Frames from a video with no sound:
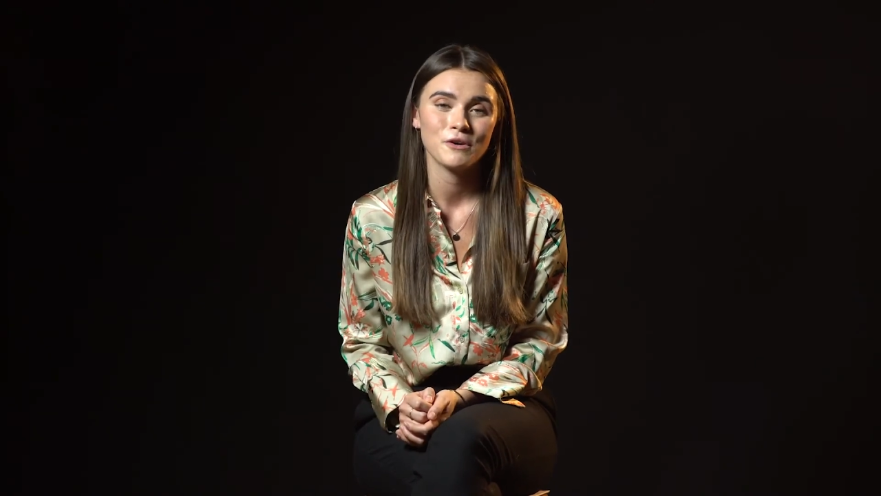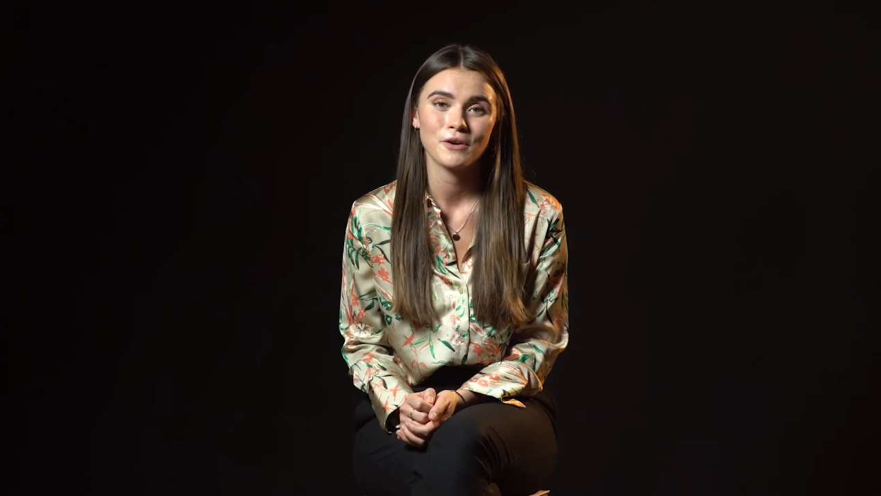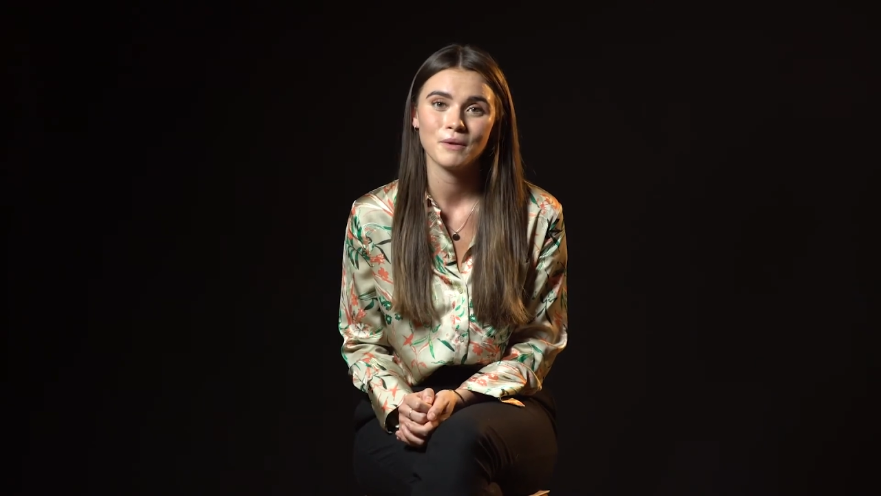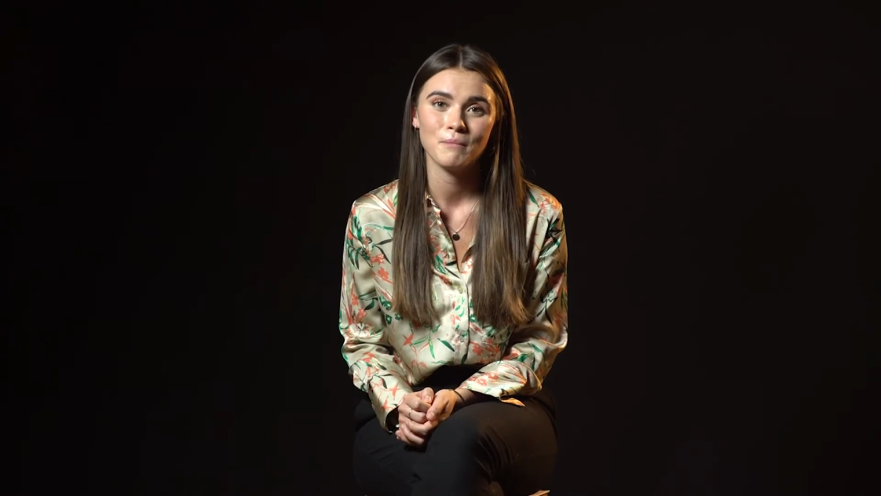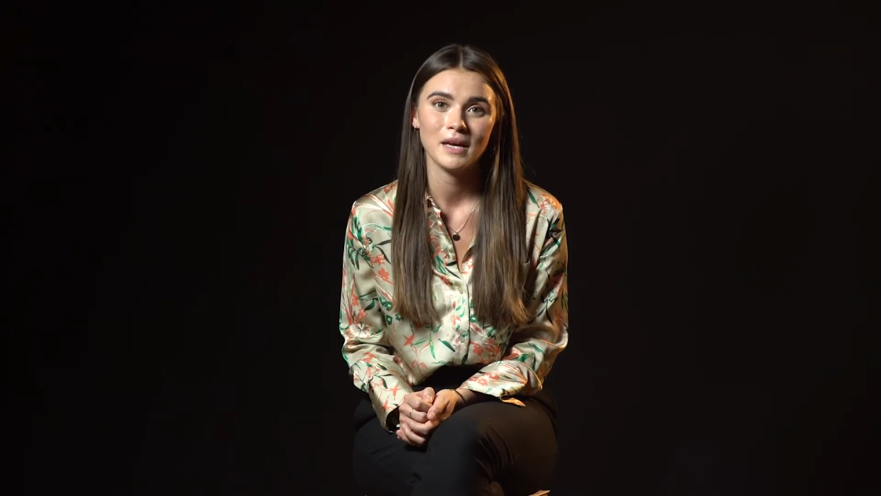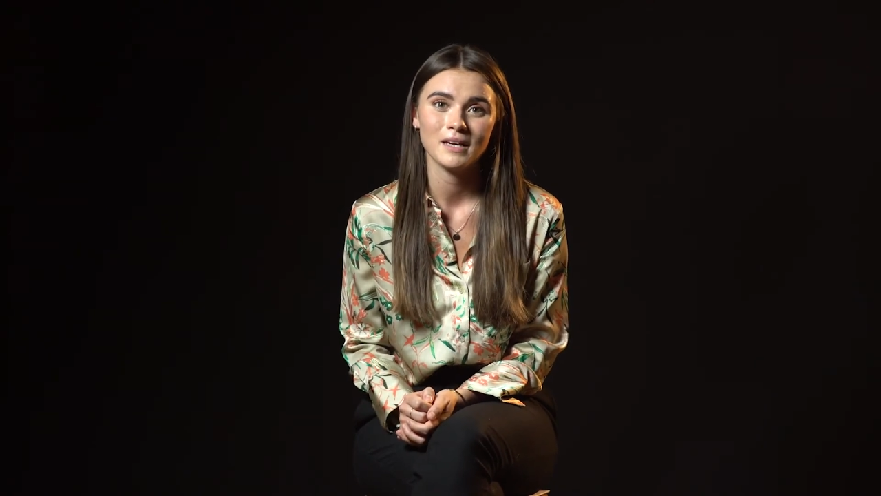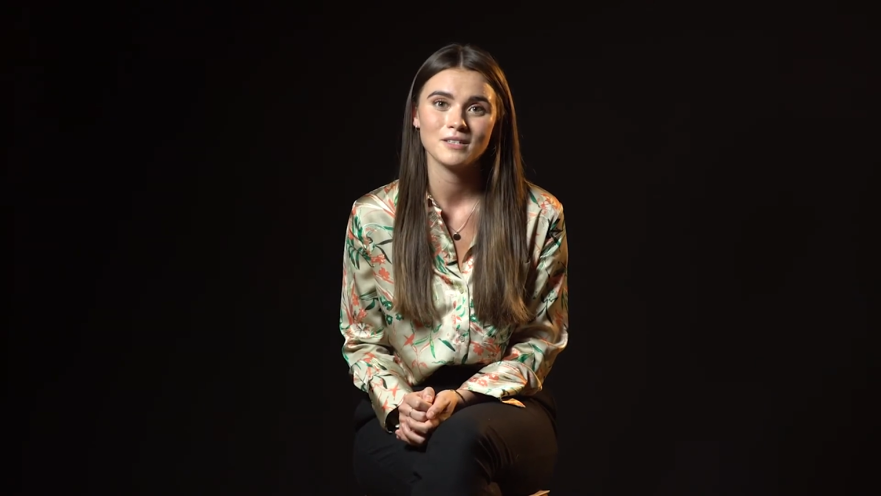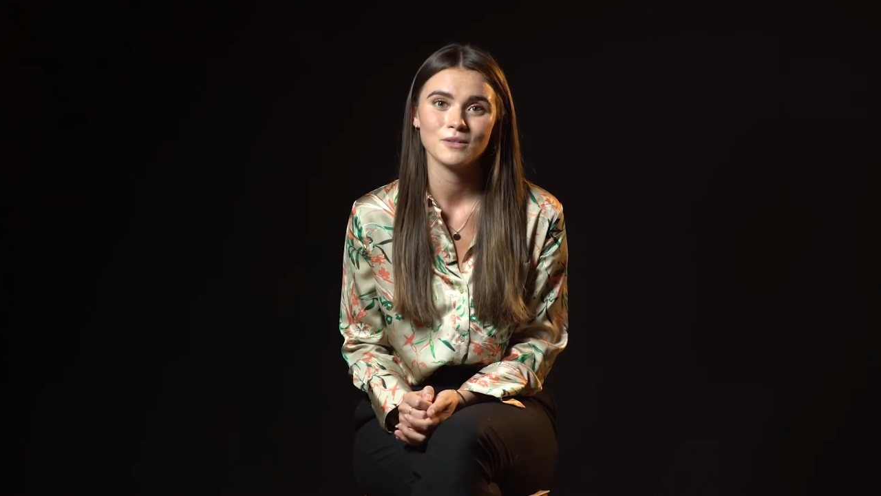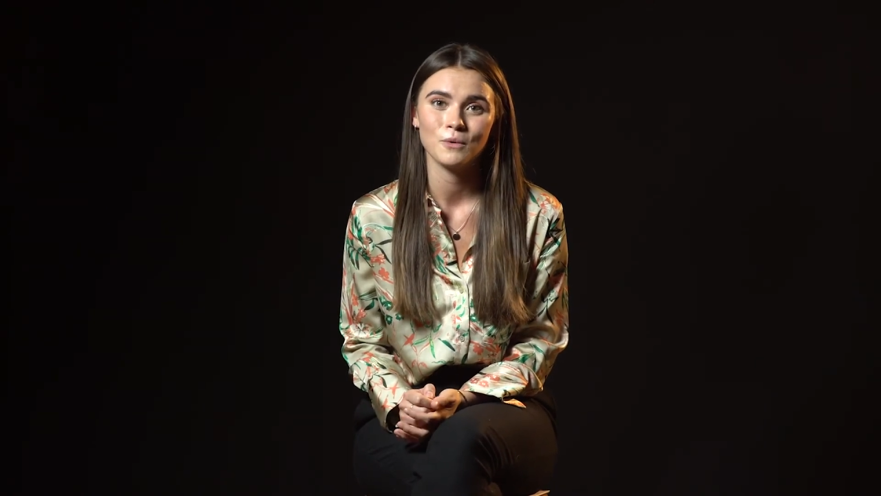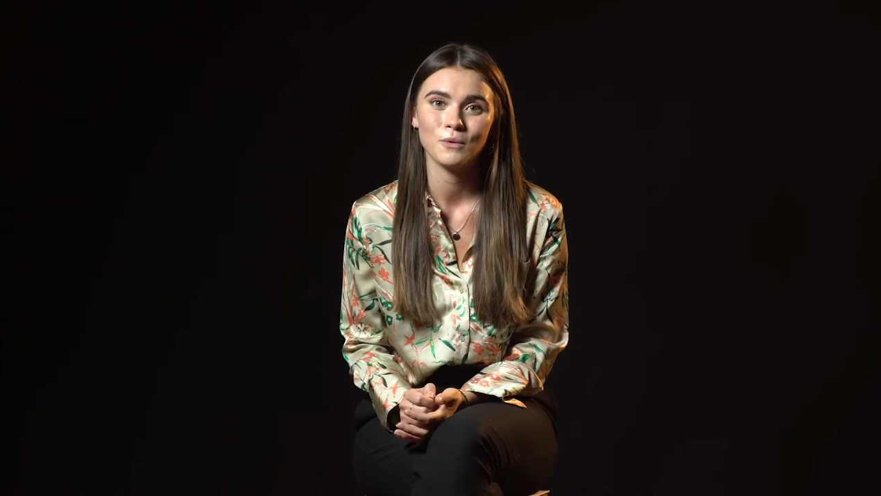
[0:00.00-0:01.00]
you're going to
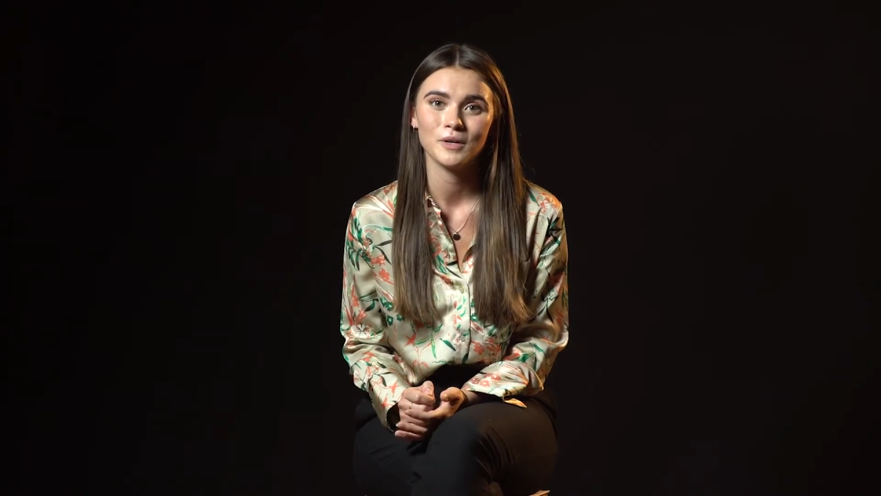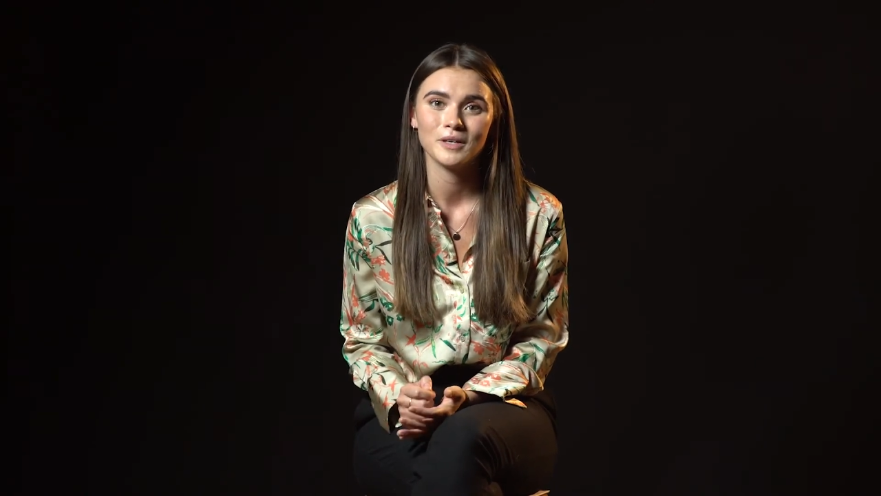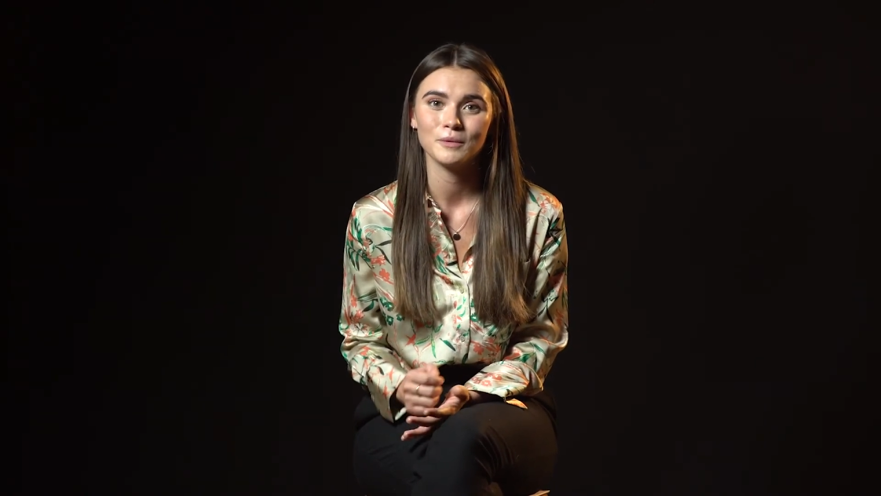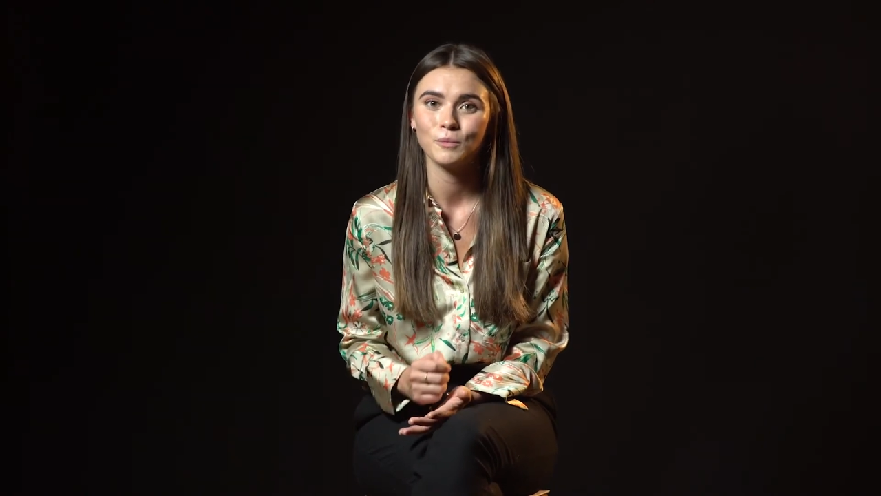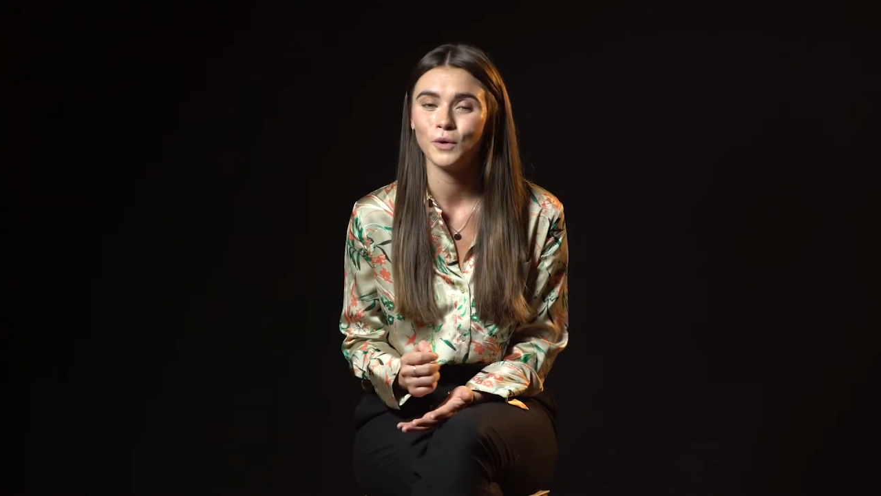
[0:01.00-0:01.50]
meet or